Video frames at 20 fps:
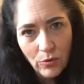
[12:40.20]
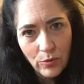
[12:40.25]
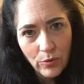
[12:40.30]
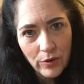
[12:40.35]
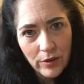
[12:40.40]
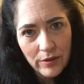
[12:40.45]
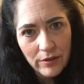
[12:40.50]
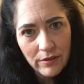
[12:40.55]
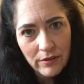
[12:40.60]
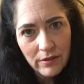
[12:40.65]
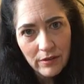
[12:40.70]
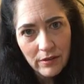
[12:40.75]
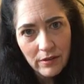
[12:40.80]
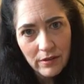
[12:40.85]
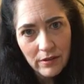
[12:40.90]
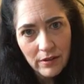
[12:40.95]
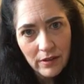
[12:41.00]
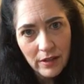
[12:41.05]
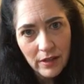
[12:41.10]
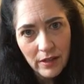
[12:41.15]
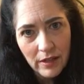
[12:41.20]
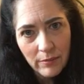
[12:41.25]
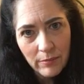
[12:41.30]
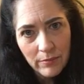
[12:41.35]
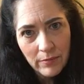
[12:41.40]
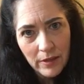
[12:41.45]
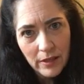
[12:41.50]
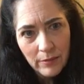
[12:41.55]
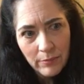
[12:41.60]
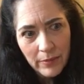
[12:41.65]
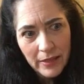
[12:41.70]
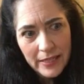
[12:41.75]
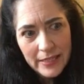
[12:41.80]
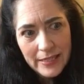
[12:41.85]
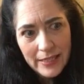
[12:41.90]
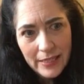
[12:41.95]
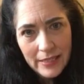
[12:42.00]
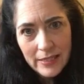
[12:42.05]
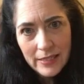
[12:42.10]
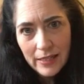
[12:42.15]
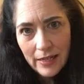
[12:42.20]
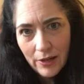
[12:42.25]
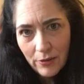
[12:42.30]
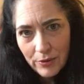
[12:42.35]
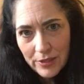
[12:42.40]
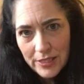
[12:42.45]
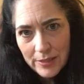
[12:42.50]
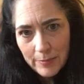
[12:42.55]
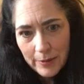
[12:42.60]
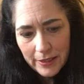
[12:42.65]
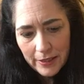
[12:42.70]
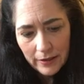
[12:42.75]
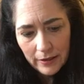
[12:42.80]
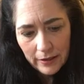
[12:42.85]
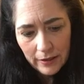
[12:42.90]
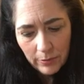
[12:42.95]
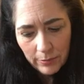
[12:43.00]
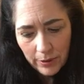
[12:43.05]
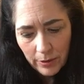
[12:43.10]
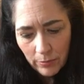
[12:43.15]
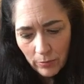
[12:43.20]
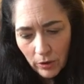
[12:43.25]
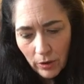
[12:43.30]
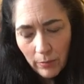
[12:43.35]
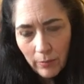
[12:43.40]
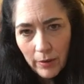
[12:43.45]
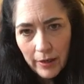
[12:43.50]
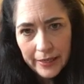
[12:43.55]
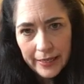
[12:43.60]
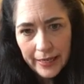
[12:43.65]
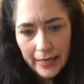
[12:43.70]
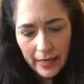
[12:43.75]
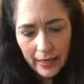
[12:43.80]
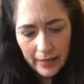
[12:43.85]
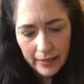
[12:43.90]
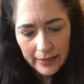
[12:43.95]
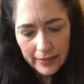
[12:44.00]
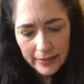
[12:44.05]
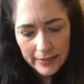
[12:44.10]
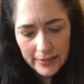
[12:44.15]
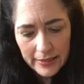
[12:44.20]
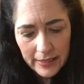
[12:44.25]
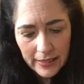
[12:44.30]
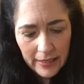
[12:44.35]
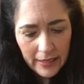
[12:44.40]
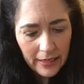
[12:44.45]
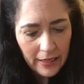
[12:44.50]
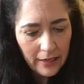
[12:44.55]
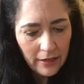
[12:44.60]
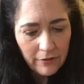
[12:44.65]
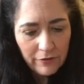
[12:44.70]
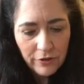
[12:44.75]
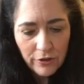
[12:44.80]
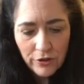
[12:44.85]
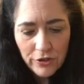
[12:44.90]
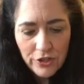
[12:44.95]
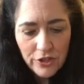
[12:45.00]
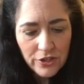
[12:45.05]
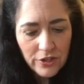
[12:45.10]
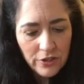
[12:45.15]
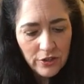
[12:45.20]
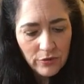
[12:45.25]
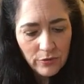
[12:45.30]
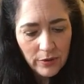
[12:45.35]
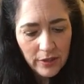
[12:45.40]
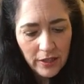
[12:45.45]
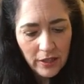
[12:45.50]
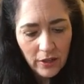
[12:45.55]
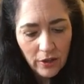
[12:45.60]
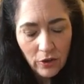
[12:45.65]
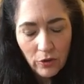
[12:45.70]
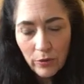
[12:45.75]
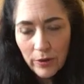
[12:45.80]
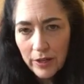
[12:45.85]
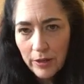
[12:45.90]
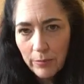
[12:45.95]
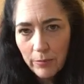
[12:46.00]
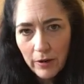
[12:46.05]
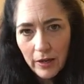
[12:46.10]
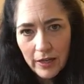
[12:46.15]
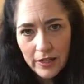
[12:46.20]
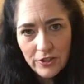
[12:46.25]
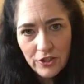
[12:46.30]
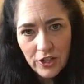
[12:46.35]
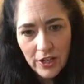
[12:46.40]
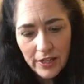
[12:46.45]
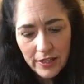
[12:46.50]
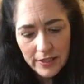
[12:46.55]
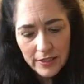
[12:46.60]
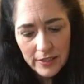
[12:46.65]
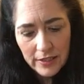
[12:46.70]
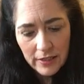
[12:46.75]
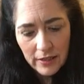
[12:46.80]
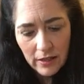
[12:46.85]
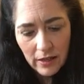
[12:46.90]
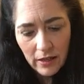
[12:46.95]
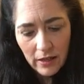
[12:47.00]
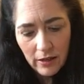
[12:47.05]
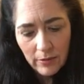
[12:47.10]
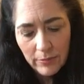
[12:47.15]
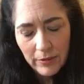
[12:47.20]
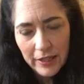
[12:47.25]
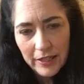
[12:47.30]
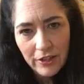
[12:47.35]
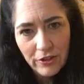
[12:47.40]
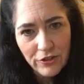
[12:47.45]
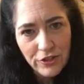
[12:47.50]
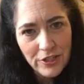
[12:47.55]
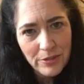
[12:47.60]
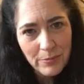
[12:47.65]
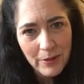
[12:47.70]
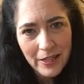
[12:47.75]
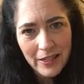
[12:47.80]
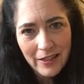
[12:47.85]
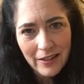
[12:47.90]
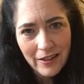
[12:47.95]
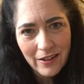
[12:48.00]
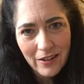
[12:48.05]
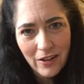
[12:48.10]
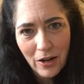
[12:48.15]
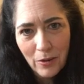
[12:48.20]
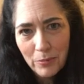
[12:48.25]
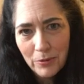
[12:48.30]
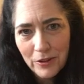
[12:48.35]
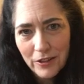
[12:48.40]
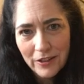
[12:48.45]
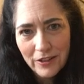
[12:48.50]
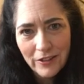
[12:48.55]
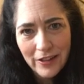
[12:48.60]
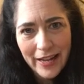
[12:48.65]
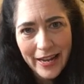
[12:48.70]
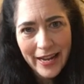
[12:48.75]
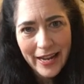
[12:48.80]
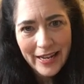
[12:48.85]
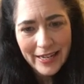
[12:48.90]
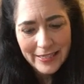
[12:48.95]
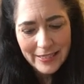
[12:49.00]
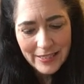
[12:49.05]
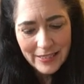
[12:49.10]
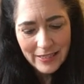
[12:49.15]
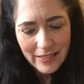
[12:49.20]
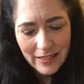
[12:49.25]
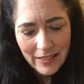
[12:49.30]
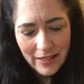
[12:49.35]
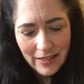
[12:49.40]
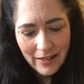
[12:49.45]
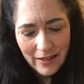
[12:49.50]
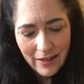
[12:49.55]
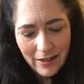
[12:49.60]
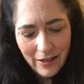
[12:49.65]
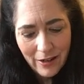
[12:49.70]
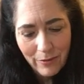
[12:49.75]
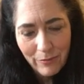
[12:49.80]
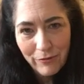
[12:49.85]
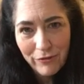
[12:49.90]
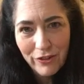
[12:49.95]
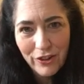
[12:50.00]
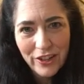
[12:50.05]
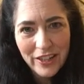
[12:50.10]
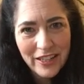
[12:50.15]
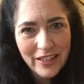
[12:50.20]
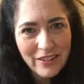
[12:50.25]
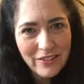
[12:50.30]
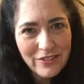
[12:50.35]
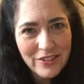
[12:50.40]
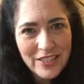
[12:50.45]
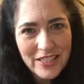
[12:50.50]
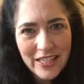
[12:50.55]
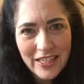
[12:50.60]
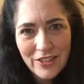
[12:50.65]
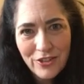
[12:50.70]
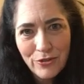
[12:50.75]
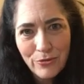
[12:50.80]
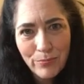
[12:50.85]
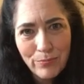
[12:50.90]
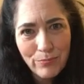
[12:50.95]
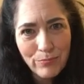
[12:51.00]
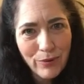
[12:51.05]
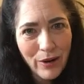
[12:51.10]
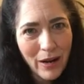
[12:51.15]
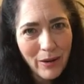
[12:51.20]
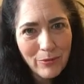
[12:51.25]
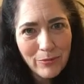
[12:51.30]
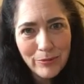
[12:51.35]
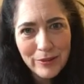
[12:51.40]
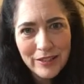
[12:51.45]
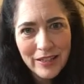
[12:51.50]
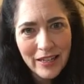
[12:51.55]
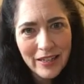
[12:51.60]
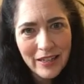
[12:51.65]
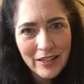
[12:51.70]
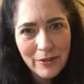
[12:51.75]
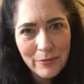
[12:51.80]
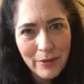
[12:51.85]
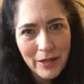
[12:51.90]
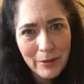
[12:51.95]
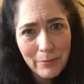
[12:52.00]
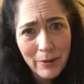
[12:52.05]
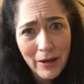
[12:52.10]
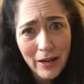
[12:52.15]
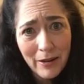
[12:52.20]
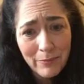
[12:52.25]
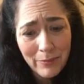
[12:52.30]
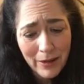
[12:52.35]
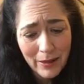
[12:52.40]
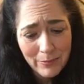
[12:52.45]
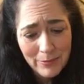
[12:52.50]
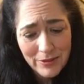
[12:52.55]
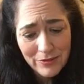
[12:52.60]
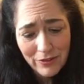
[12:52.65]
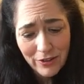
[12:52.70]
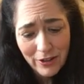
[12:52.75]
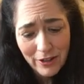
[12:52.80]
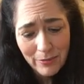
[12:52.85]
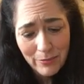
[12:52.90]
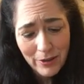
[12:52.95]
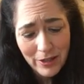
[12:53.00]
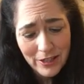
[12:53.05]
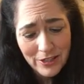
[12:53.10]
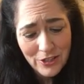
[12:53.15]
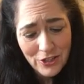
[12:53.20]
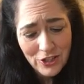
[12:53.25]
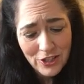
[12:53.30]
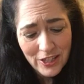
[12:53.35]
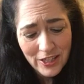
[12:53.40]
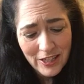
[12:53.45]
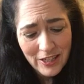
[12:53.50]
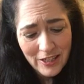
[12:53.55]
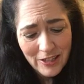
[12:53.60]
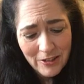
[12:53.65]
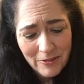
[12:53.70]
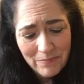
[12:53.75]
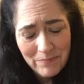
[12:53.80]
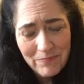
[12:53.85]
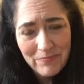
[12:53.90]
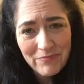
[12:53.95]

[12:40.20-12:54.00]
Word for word: so it, it makes sense that I would spend a little bit more money on it. If you're just doing a quick project, um, like you're just making a couple little hats um, for gifts and you're probably not gonna make pom-poms very much,